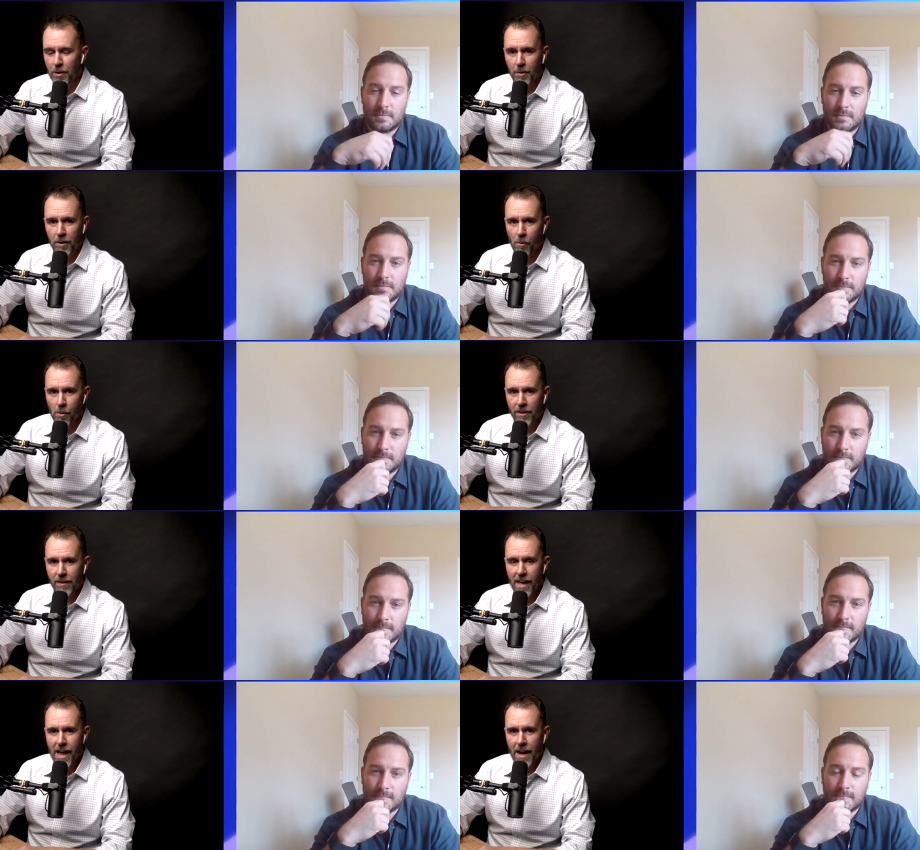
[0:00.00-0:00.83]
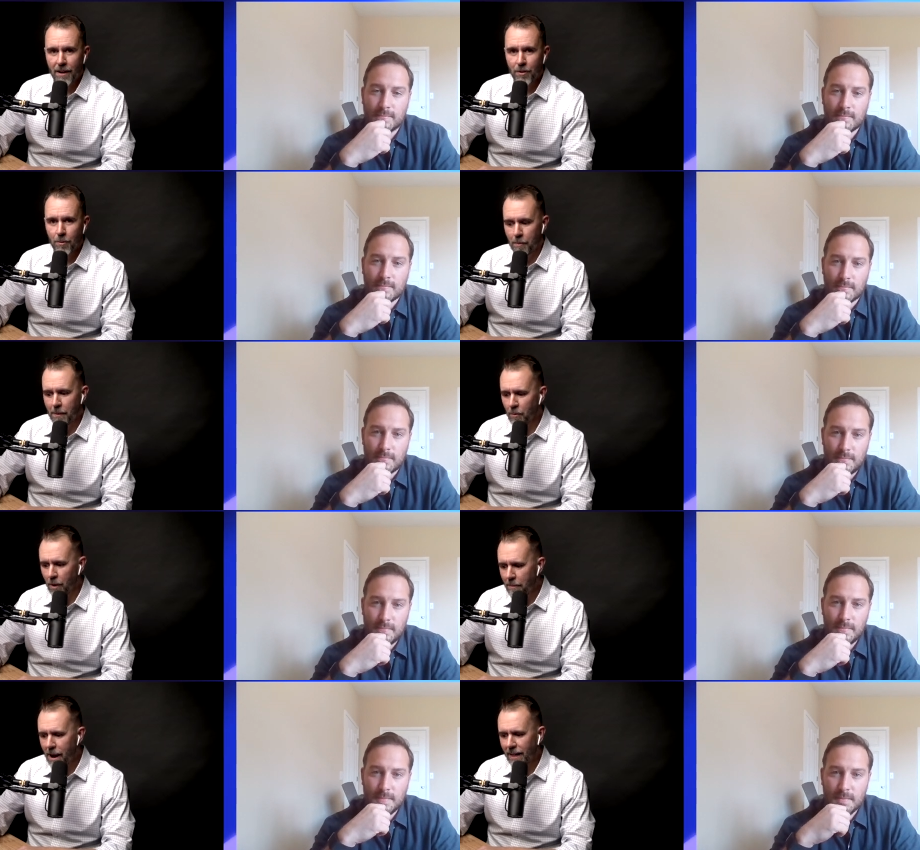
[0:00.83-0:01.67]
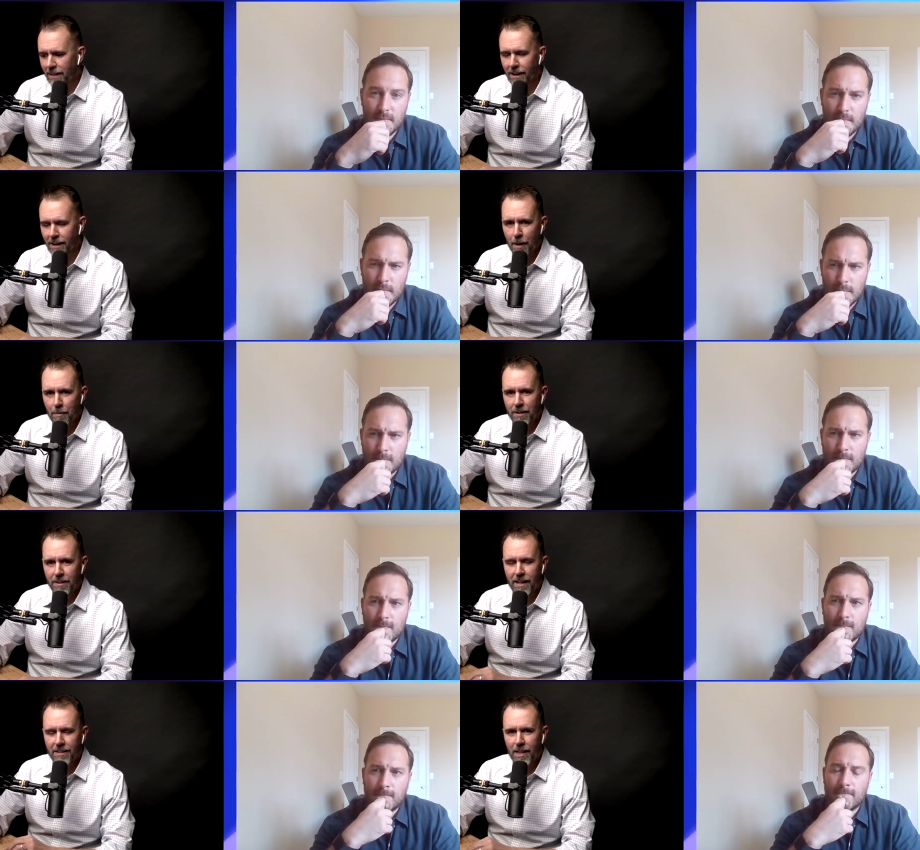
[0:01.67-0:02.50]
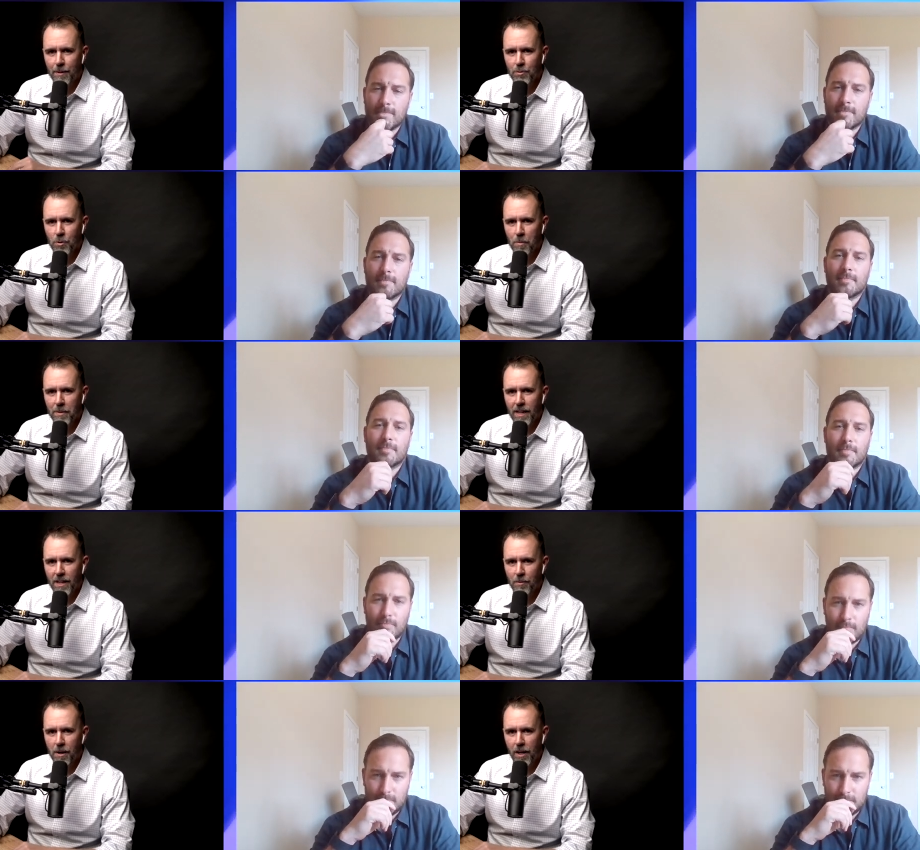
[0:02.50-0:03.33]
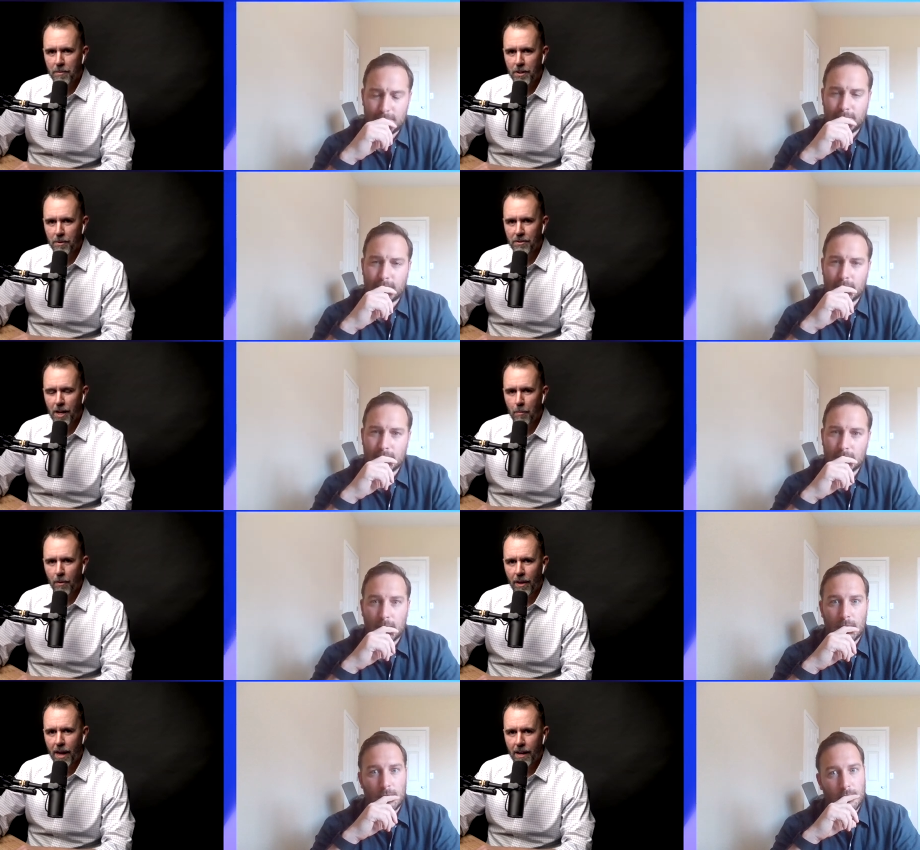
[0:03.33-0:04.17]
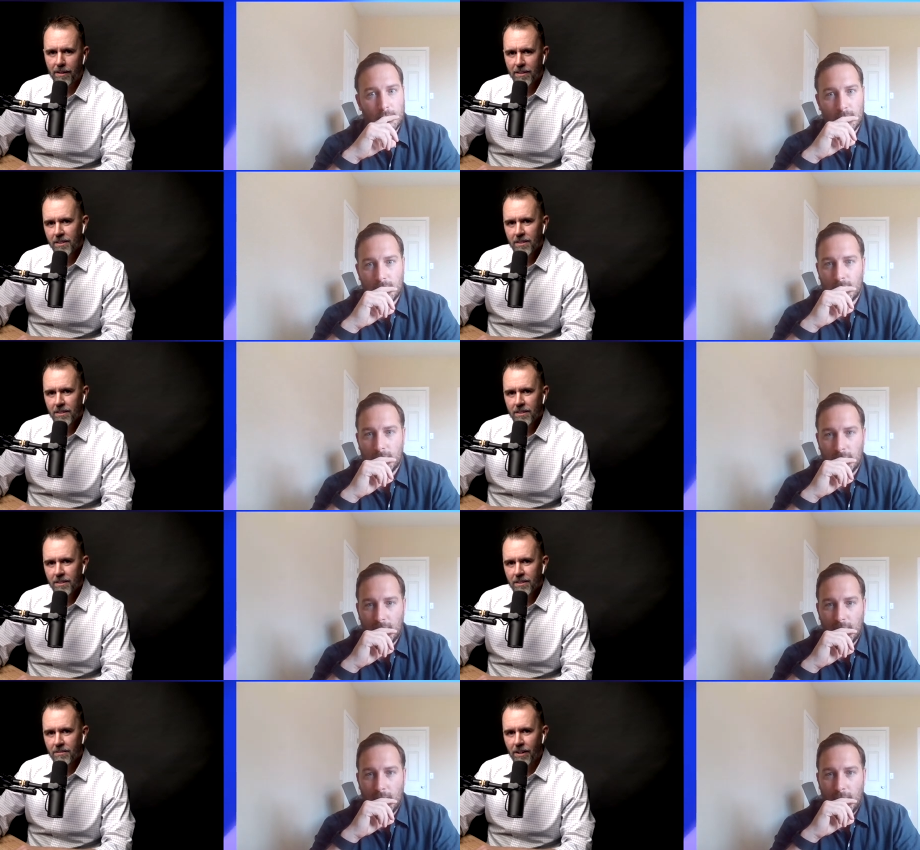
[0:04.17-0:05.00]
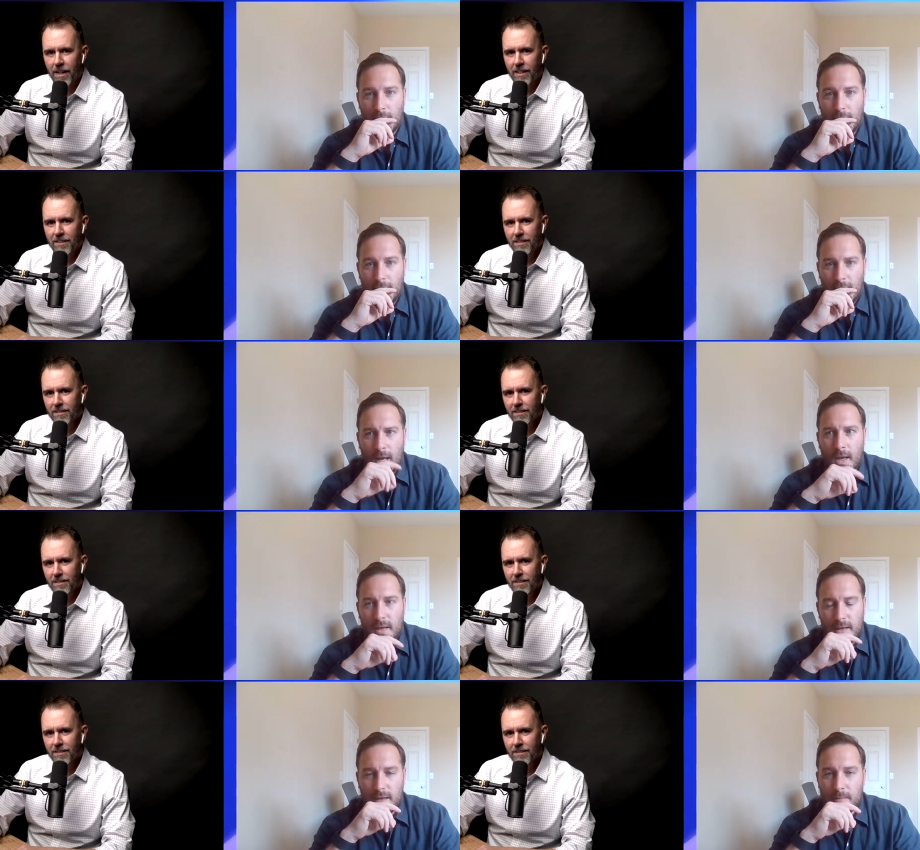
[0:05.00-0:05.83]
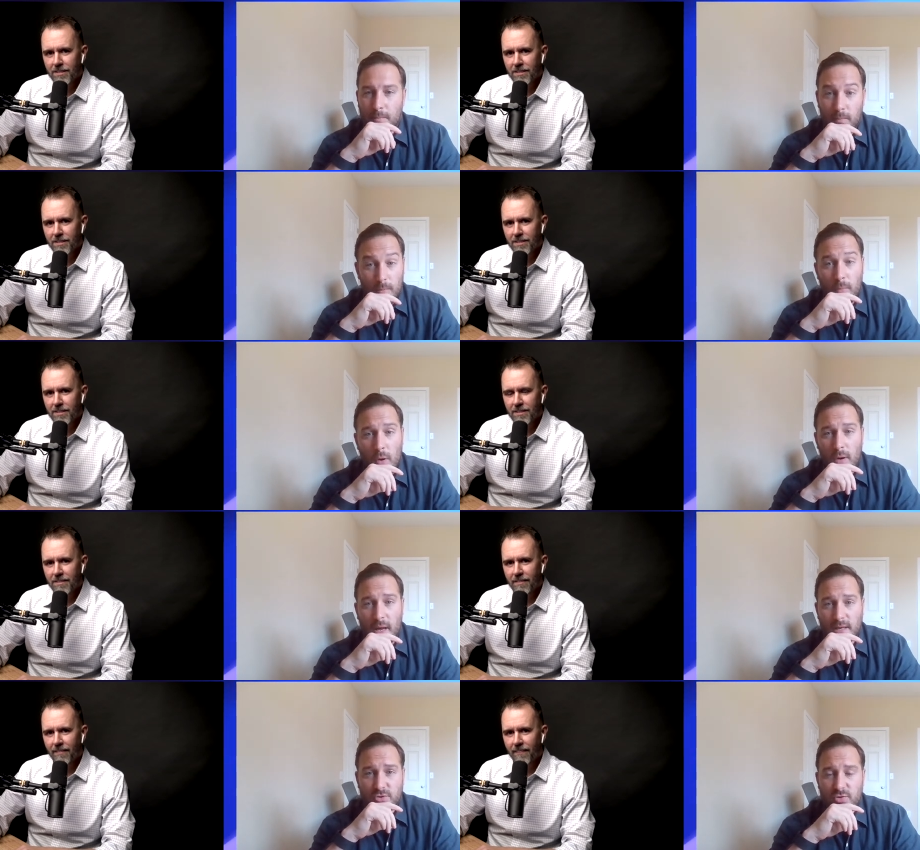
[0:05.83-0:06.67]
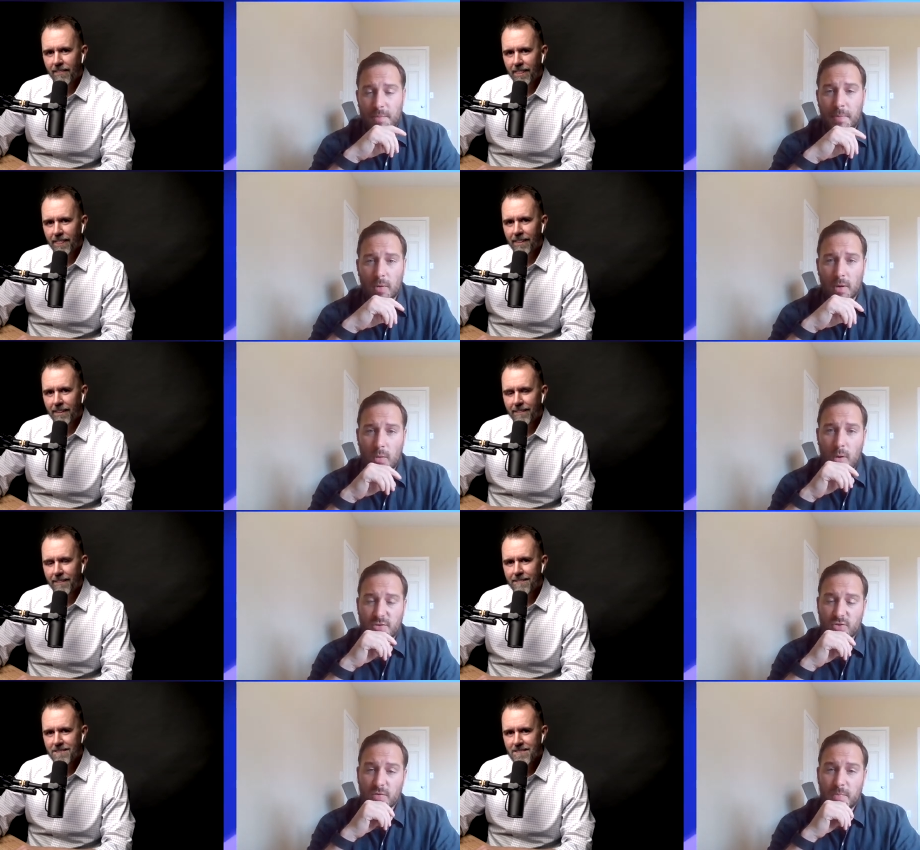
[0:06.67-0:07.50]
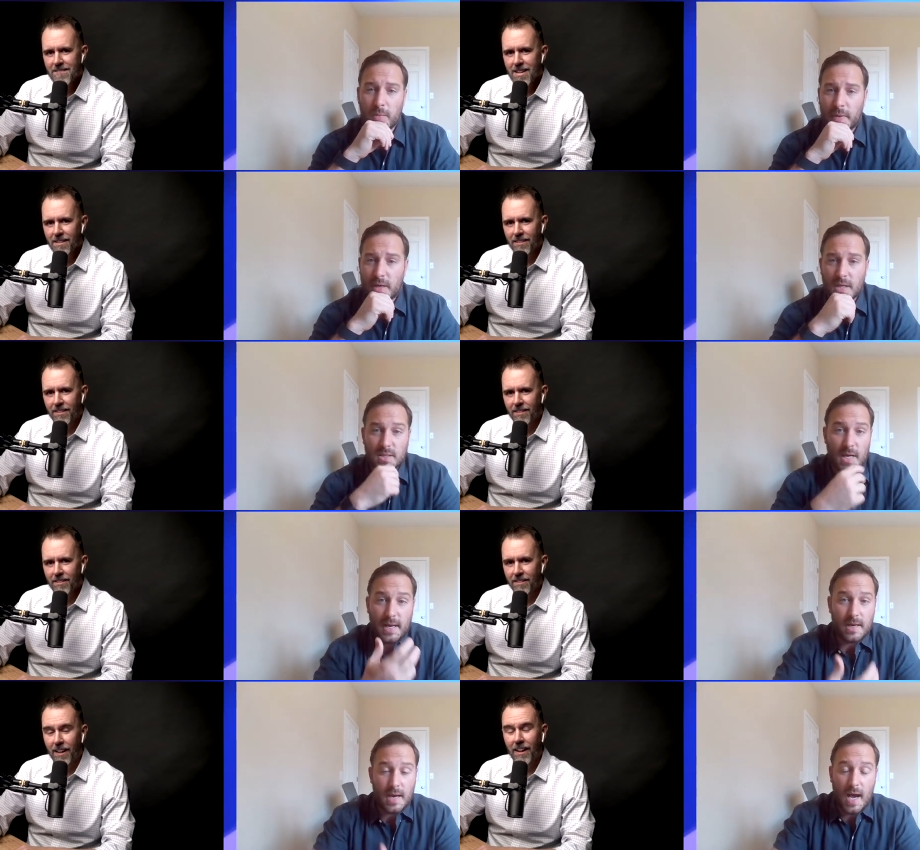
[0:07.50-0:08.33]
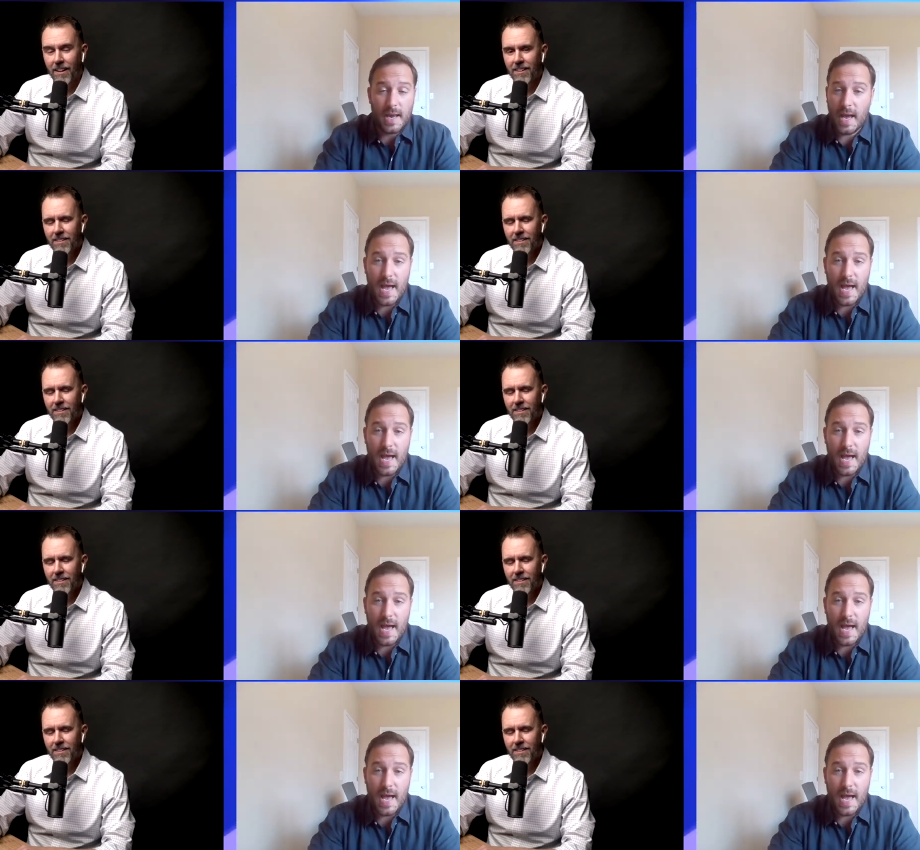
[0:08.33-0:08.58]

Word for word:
Speaker 1: you're doing more than that. If you were went back in time and did that same storm again, you'd probably be doing double that, right?
Speaker 2: more like triple or quadruple because I, yeah. I